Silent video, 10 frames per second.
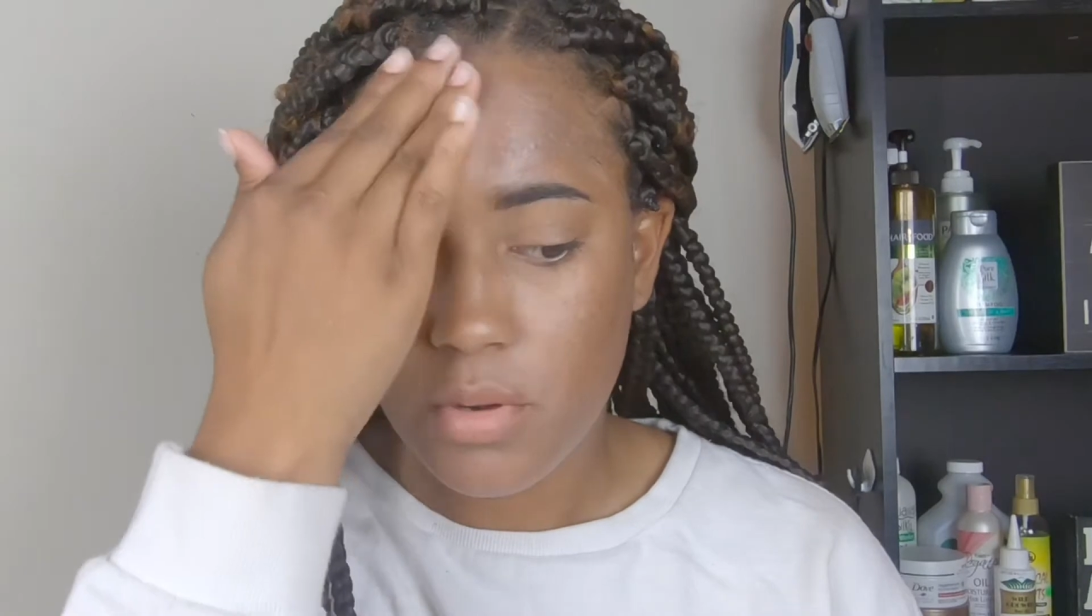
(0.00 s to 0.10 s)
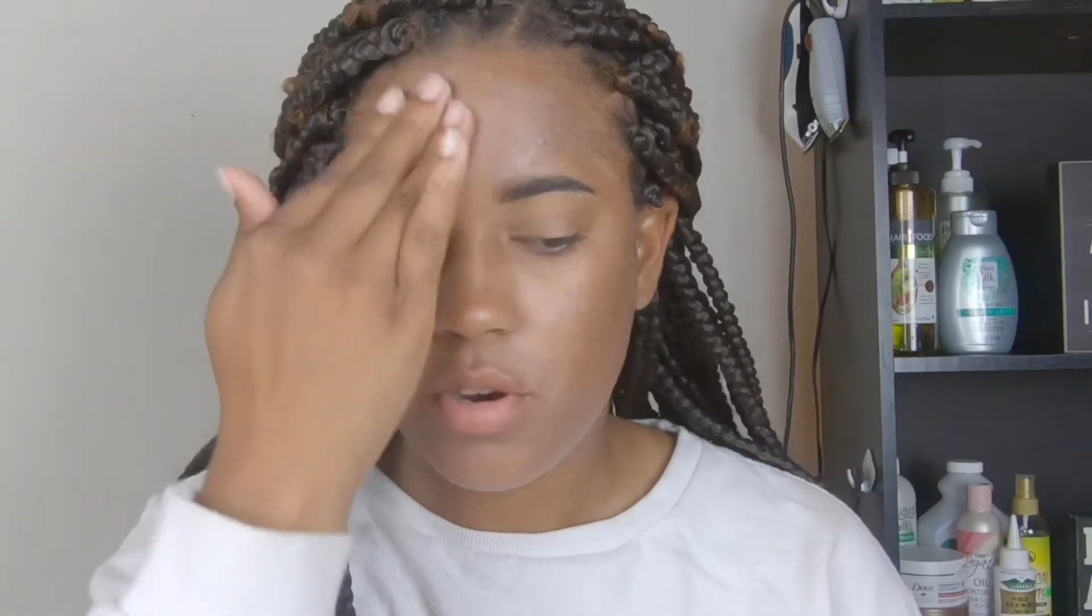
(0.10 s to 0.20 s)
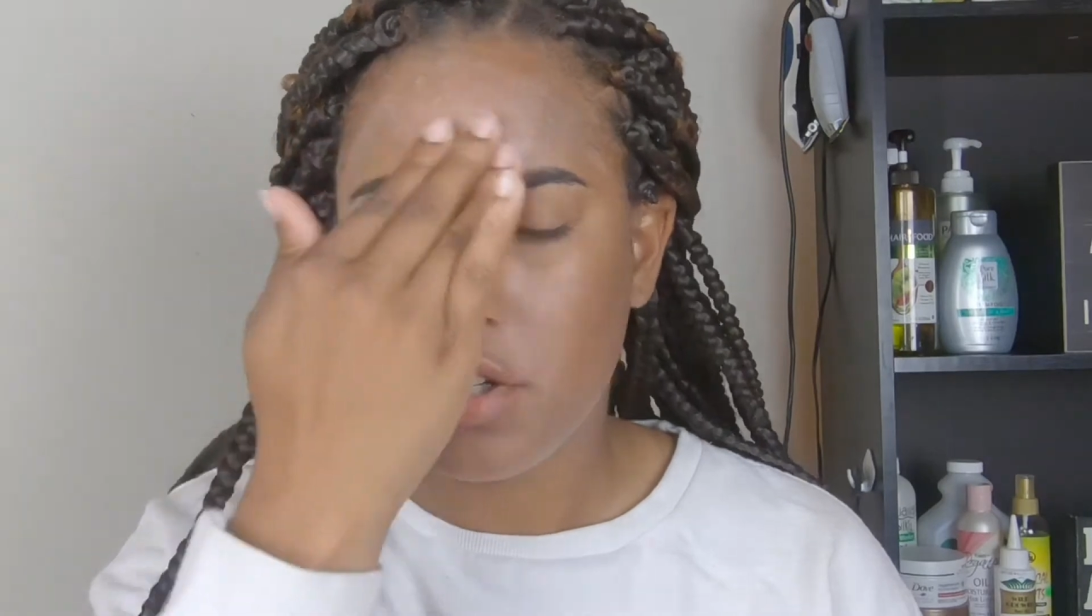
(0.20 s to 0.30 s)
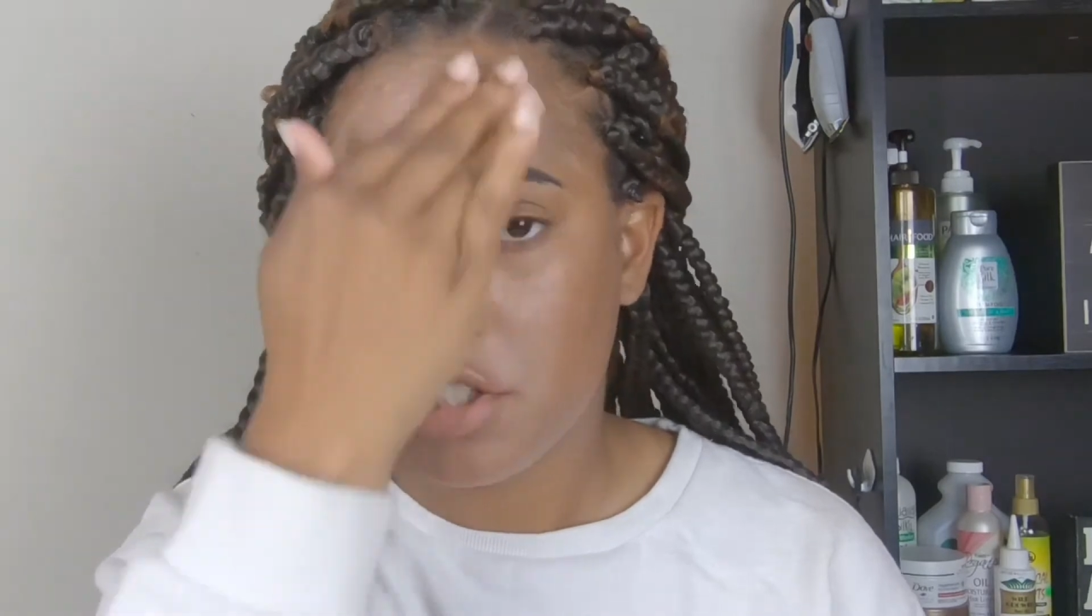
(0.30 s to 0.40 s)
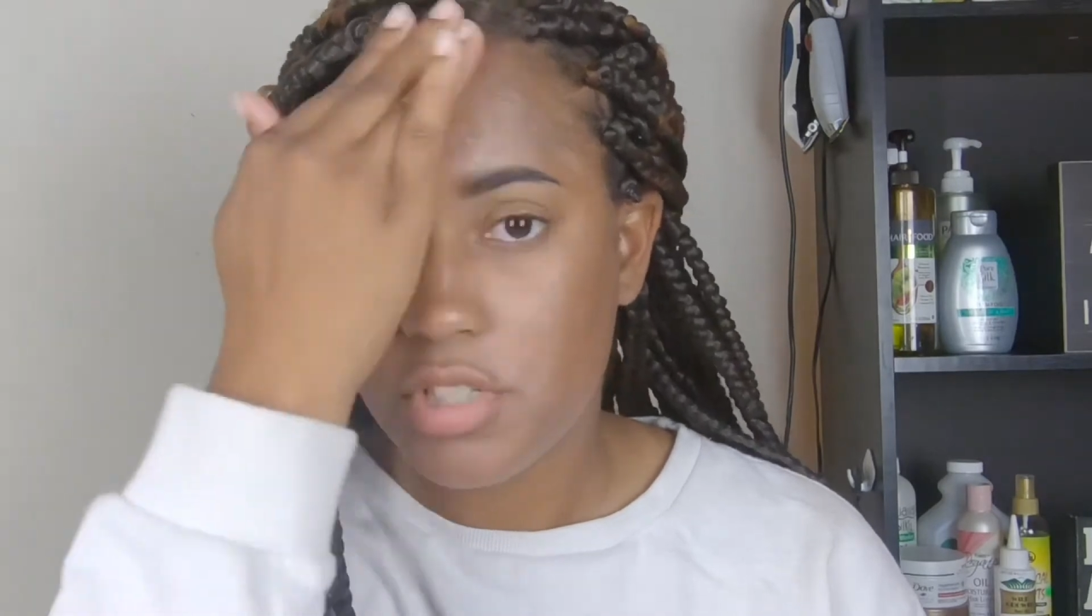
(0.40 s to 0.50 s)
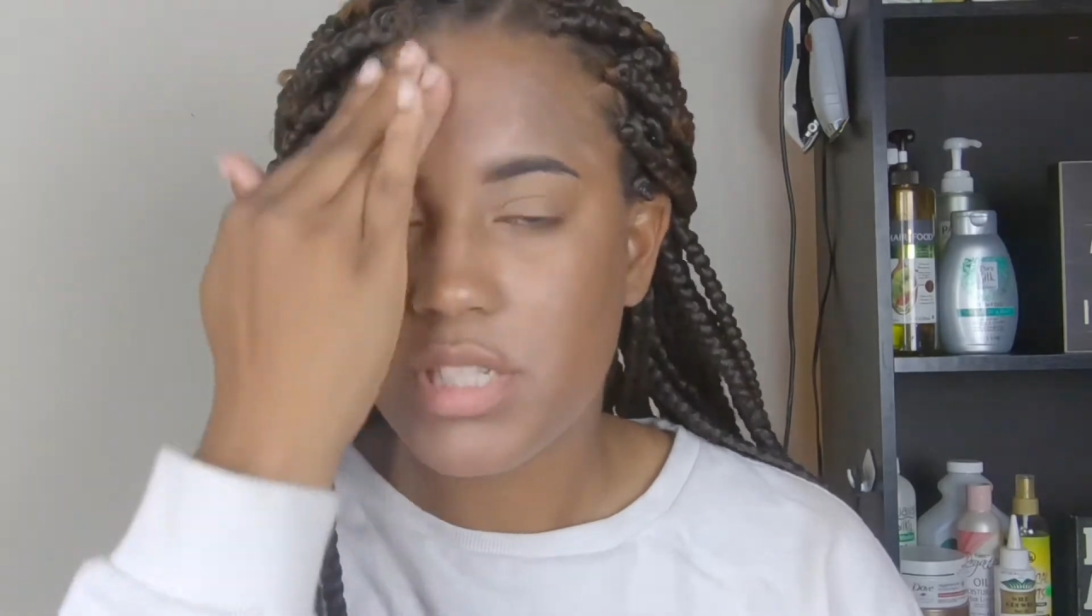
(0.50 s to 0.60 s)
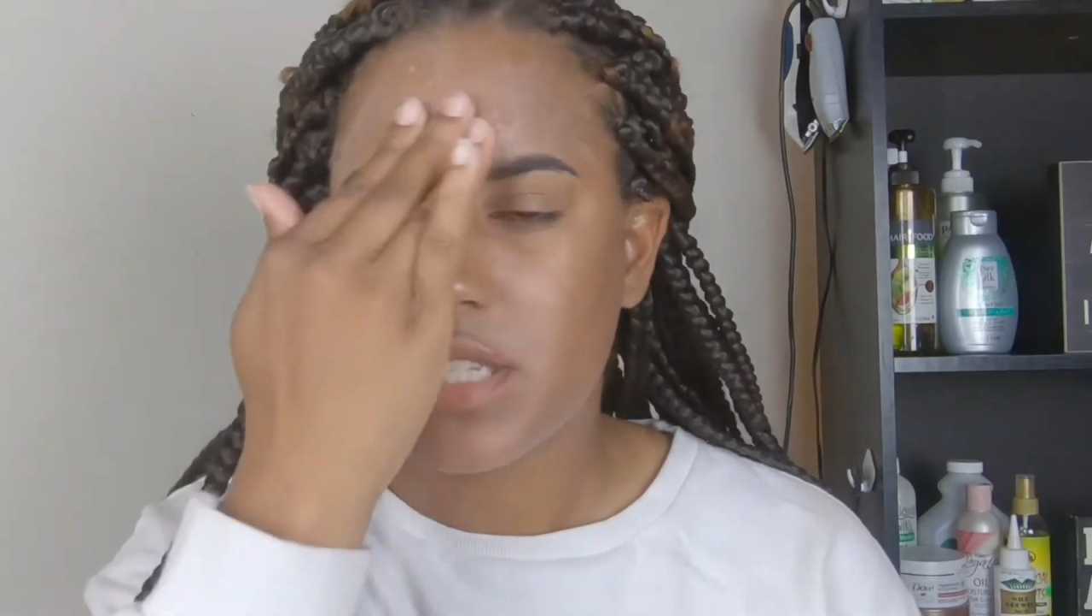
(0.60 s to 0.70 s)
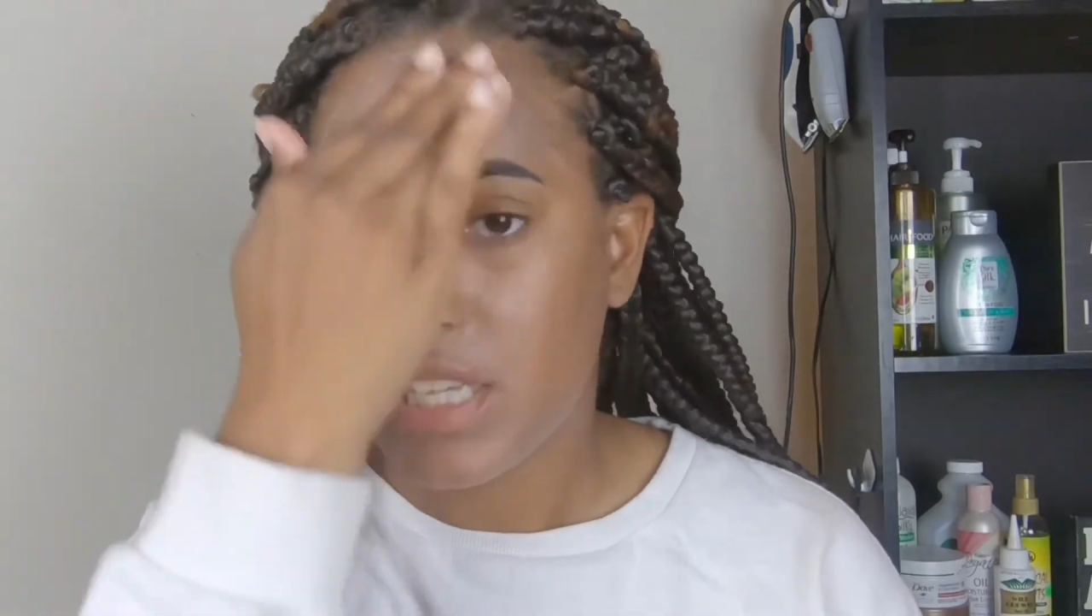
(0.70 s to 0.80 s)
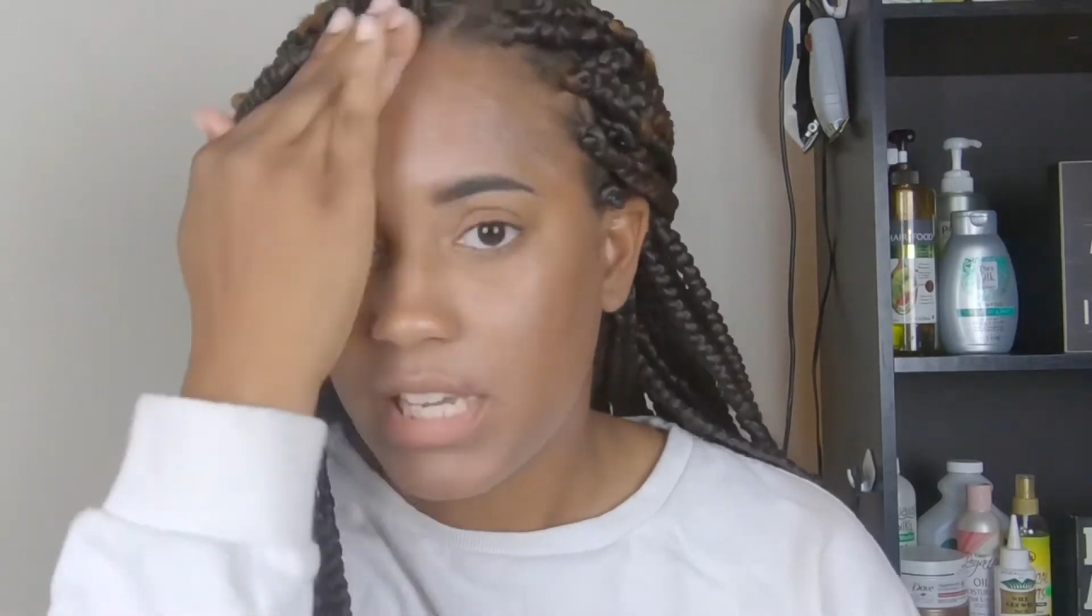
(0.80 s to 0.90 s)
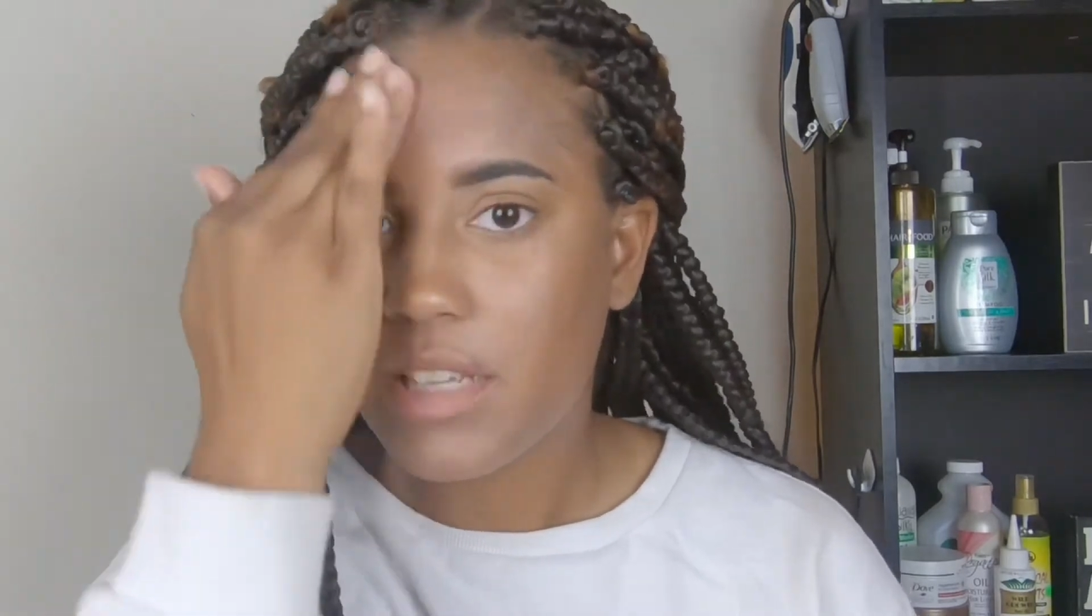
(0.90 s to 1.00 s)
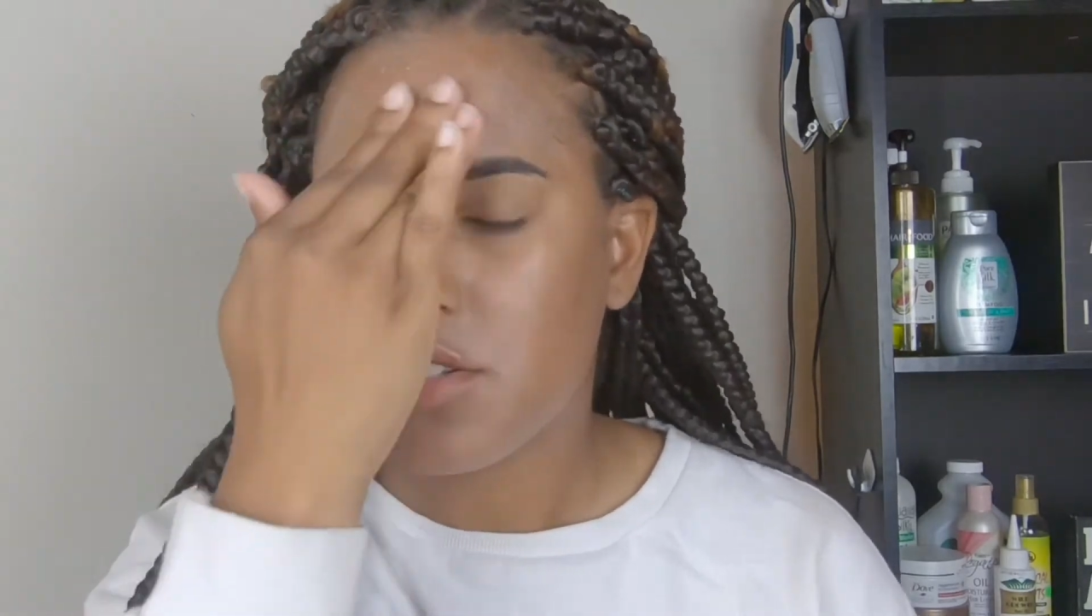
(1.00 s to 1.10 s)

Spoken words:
on your skin.